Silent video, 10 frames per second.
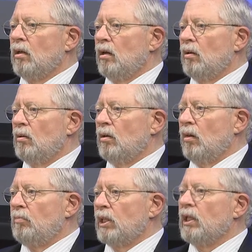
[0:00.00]

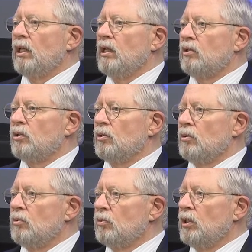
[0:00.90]
ability
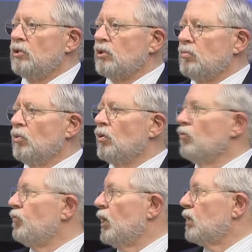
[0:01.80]
to reason more
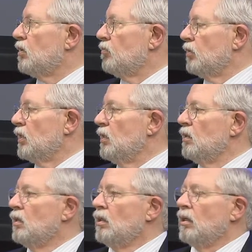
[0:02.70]
effectively
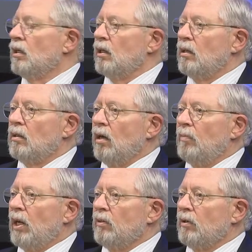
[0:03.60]

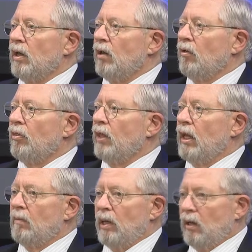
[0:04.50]
about their health
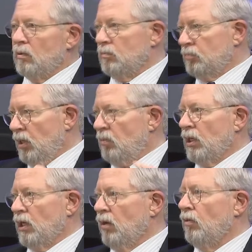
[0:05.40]
and about
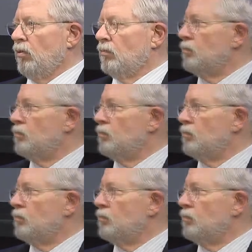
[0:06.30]
public health.